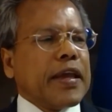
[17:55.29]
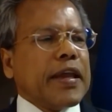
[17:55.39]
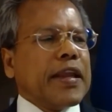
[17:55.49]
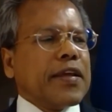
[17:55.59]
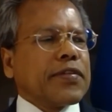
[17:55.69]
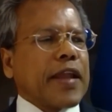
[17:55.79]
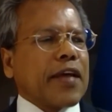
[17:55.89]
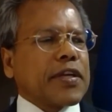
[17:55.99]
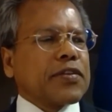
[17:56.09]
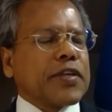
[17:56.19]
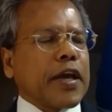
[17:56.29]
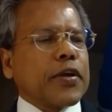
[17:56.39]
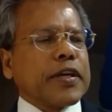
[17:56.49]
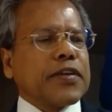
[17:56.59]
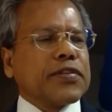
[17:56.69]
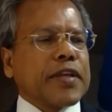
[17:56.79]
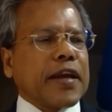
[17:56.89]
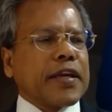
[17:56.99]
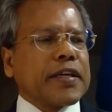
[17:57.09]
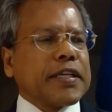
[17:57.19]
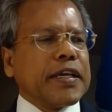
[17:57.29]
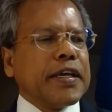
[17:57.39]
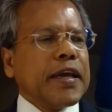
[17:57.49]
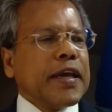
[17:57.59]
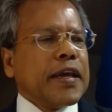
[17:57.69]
In his national security strategy,